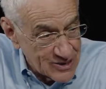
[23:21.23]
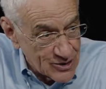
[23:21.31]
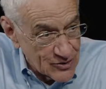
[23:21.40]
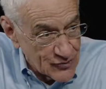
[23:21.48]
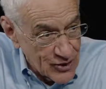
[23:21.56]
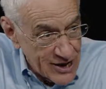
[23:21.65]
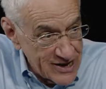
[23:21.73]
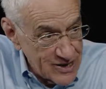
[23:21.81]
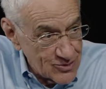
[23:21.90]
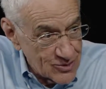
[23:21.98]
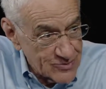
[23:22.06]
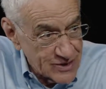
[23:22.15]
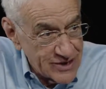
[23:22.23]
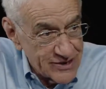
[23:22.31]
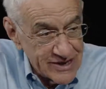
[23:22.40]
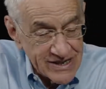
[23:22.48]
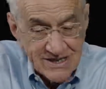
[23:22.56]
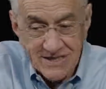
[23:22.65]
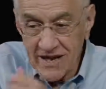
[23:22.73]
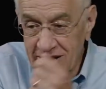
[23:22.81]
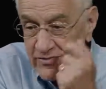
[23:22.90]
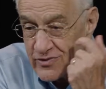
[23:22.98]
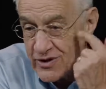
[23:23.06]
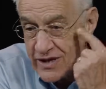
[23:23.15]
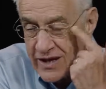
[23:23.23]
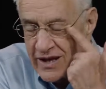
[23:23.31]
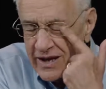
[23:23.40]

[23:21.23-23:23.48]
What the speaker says: girlfriend over here at Stanford.